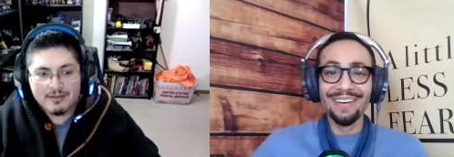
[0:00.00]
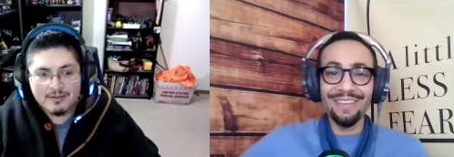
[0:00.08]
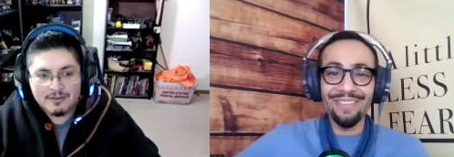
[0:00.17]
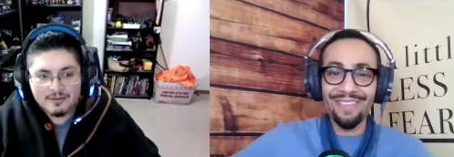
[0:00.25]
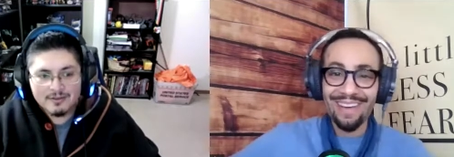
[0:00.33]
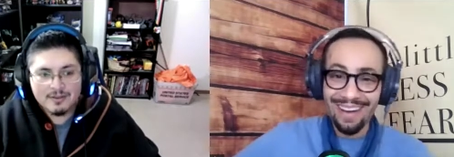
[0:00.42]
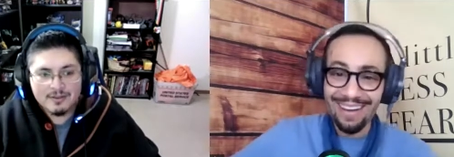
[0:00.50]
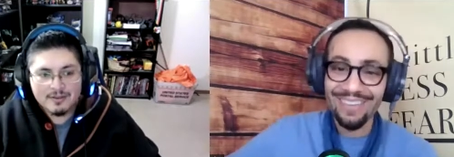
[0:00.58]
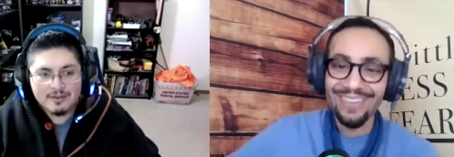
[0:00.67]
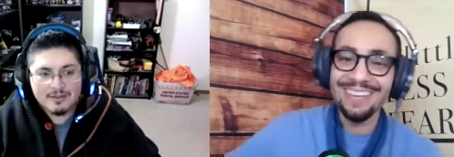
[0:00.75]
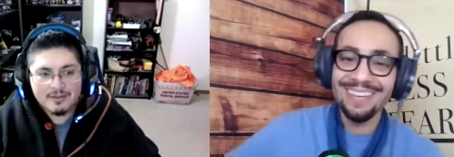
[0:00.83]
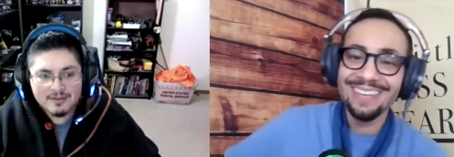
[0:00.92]

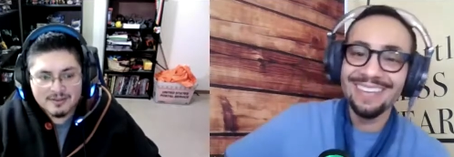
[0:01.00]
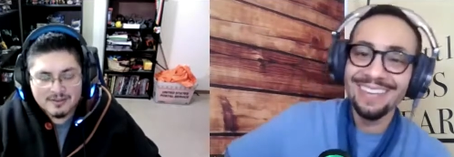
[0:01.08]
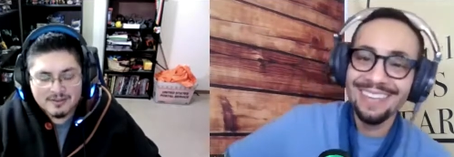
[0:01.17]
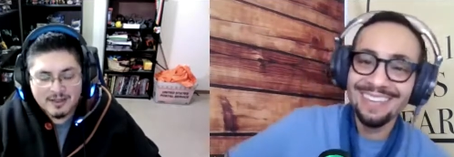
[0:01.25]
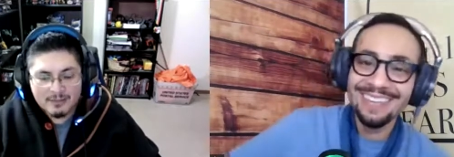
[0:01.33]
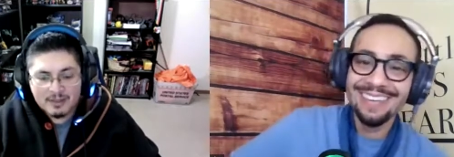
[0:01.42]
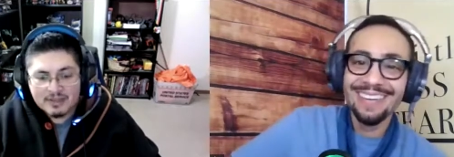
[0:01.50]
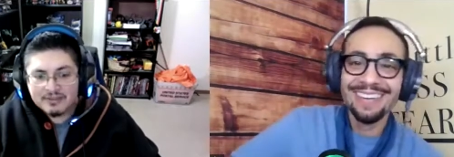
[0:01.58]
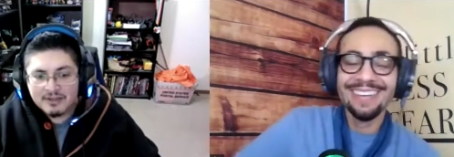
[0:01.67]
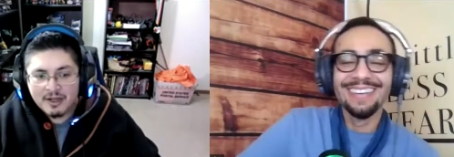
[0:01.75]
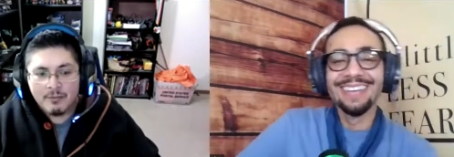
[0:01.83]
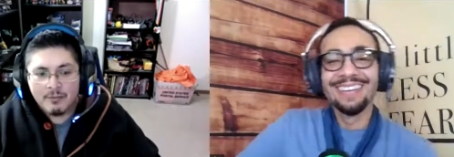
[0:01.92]
Speaker 1: i mean i
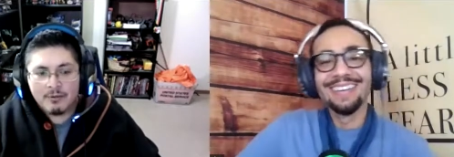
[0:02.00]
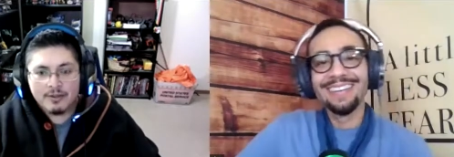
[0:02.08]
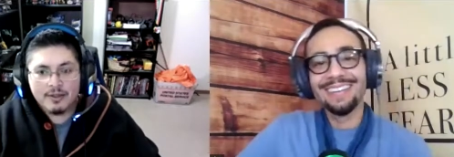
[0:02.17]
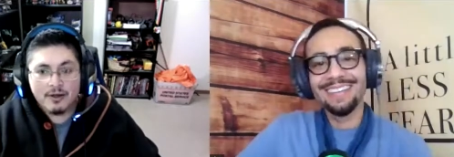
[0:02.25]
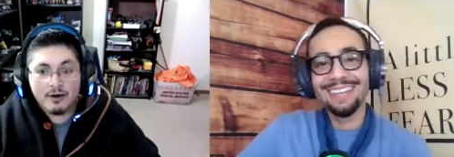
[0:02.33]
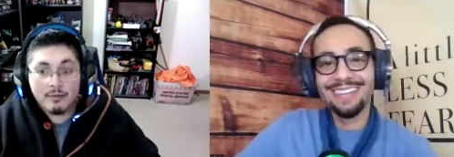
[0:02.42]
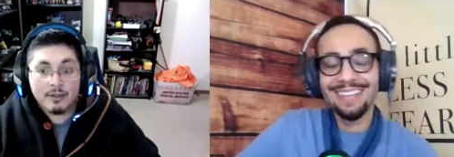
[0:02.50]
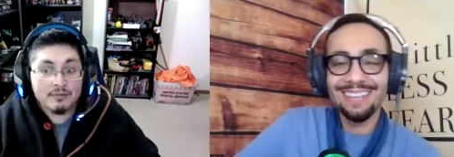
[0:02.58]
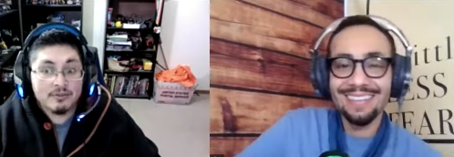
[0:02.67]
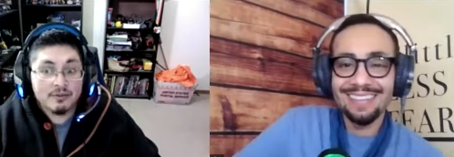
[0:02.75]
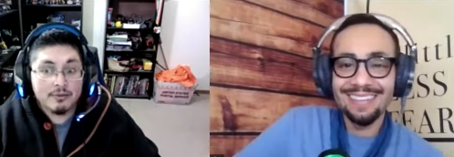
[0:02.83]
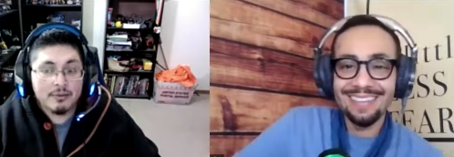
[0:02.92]
still got more to go but i'm
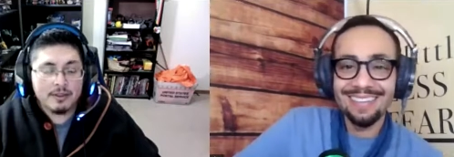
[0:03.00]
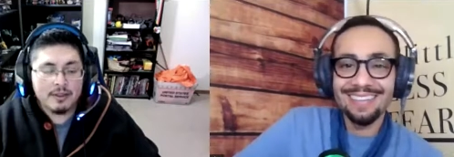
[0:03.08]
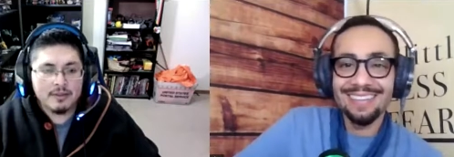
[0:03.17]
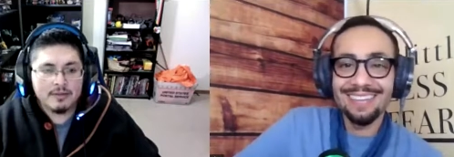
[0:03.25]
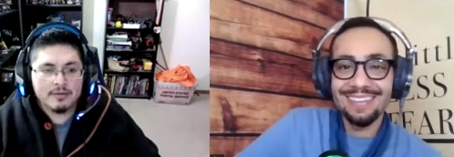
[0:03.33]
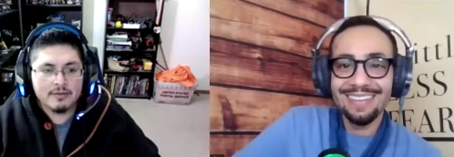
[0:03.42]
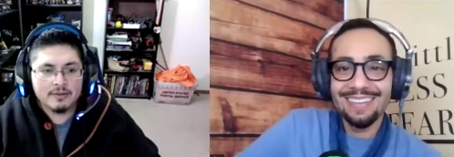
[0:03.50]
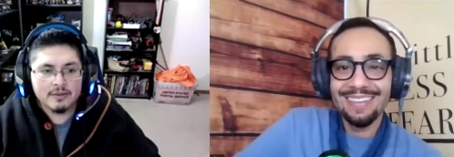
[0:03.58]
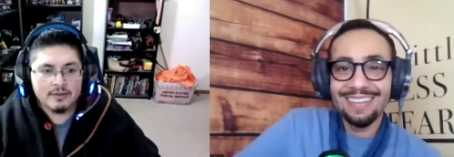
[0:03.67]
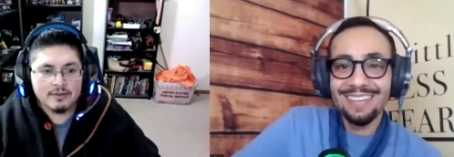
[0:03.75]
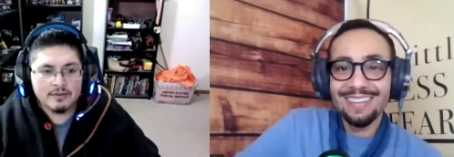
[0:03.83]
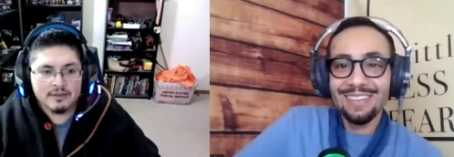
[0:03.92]
doing it
Speaker 2: you
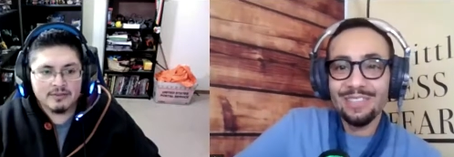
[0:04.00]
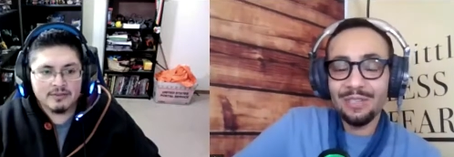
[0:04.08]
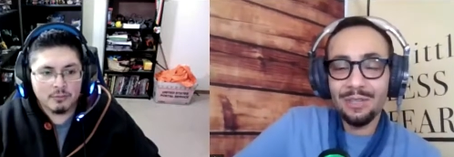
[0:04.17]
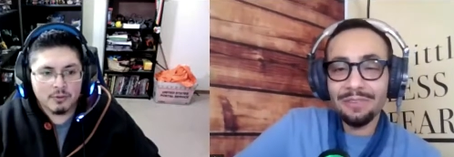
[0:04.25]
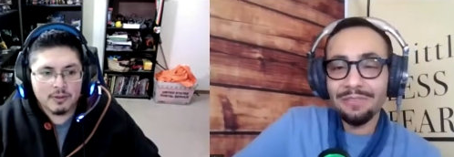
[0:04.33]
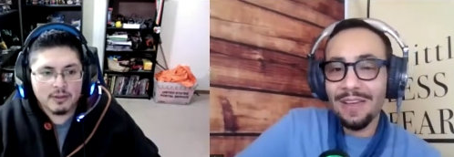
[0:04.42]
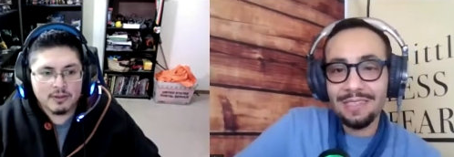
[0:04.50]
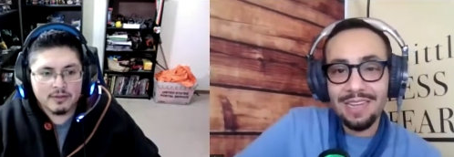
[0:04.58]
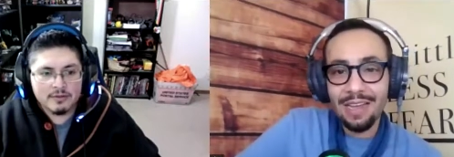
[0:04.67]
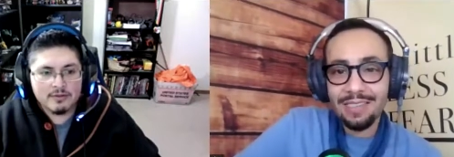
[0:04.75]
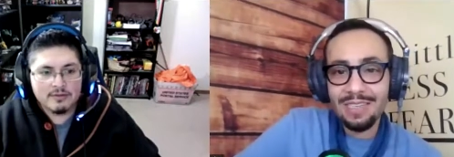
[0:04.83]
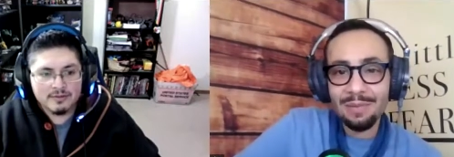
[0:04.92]
know and it's you look
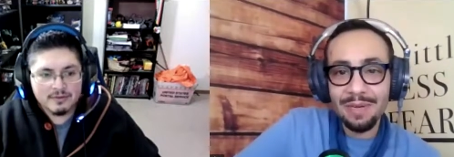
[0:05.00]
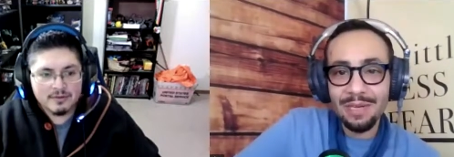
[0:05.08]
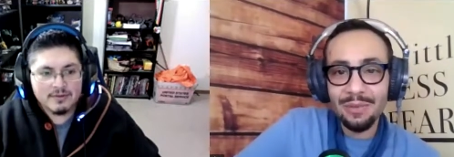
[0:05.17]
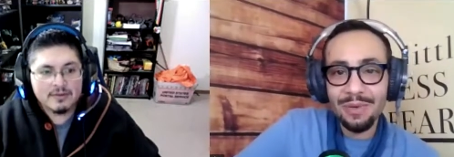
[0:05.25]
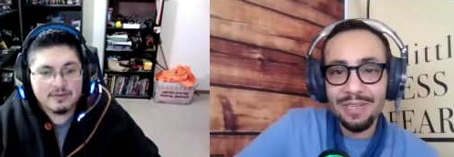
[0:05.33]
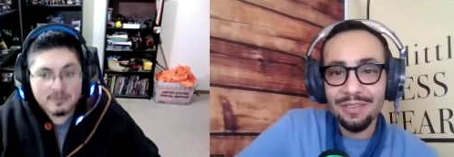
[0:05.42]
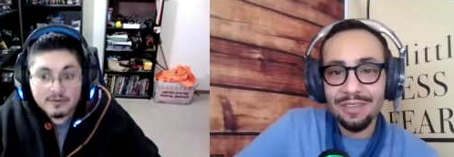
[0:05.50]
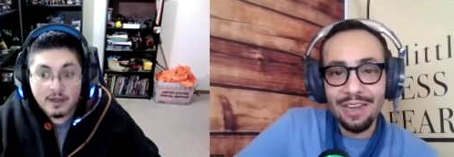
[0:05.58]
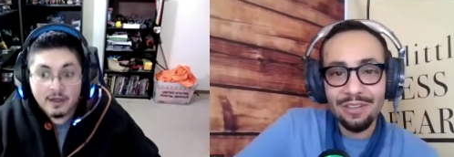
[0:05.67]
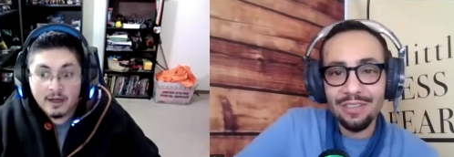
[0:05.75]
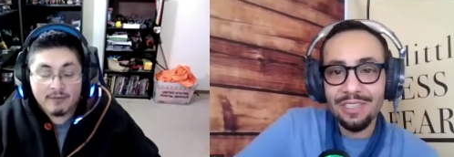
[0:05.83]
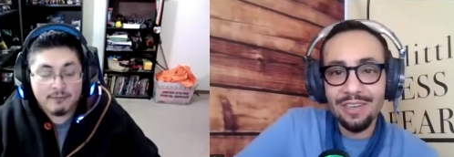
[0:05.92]
fantastic by the way you look
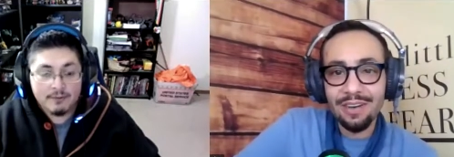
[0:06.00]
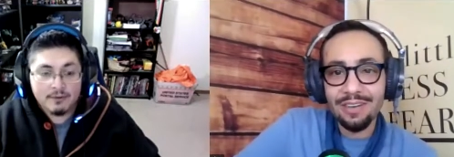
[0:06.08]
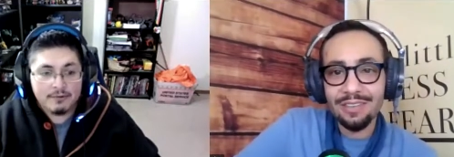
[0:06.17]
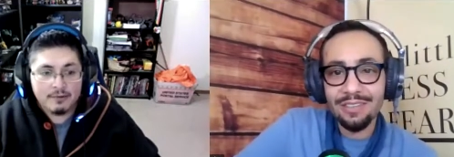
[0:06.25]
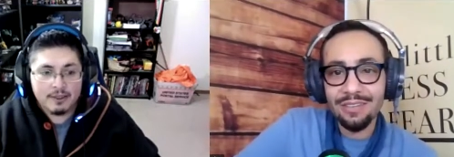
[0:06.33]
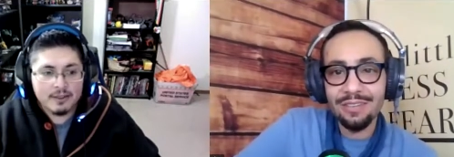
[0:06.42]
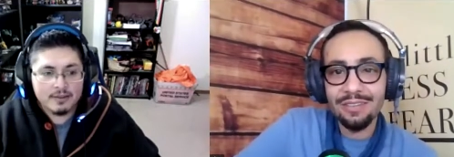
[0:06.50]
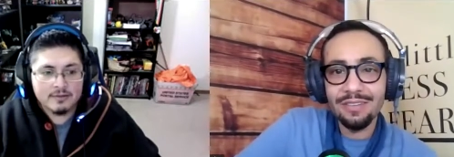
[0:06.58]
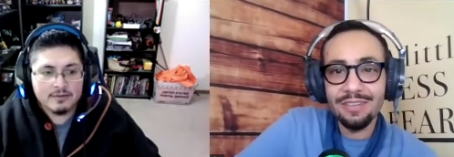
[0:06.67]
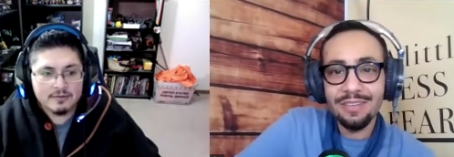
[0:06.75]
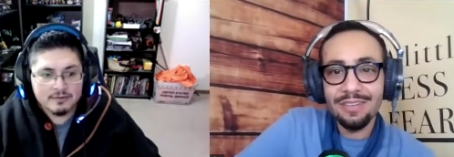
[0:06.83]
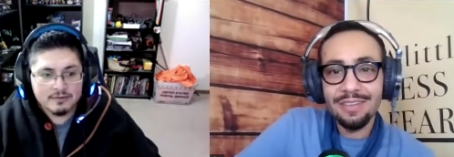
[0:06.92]
yeah, hella young great.
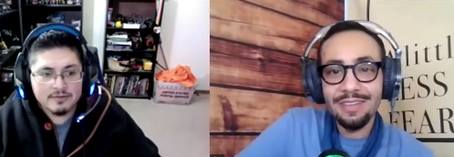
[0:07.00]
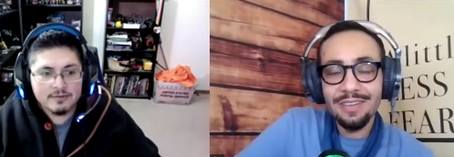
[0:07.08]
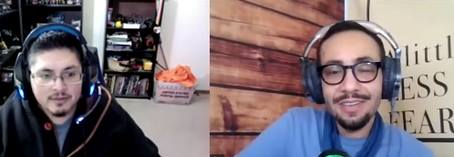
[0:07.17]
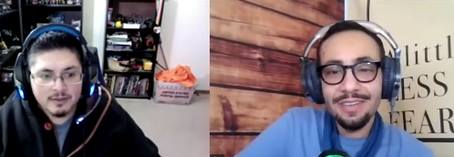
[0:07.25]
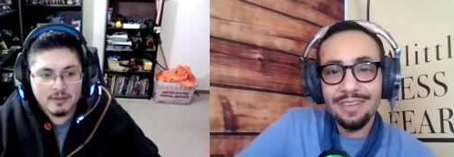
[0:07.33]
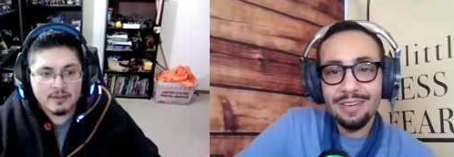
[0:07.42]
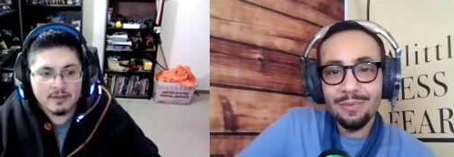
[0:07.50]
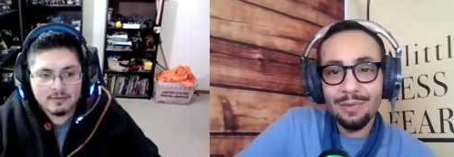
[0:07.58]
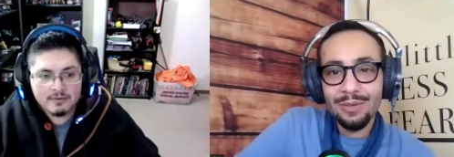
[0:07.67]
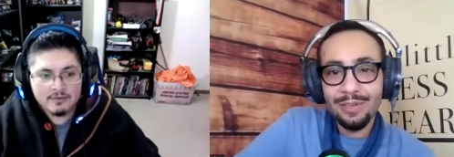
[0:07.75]
too yeah. When